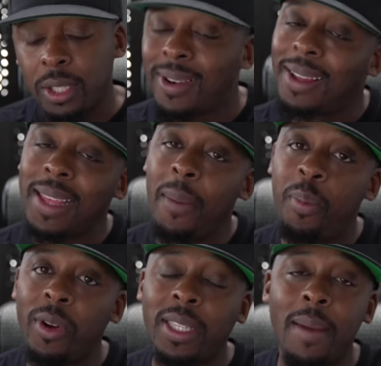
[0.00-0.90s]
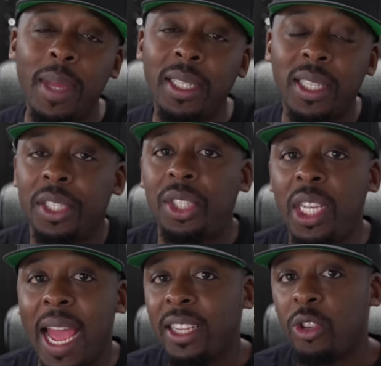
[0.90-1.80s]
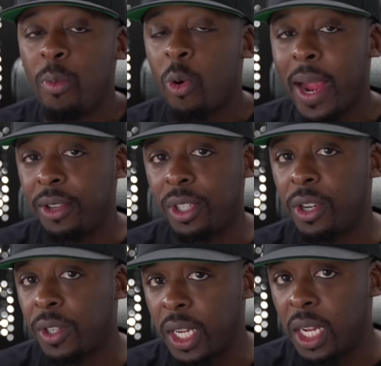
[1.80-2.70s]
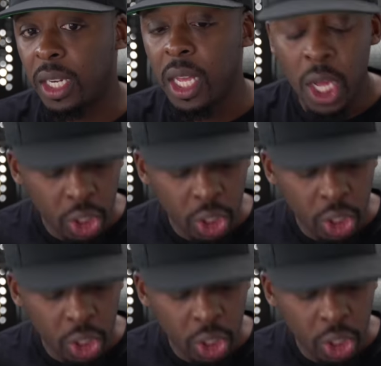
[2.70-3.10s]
So now at that point, that means that she has no more rounds in her gun.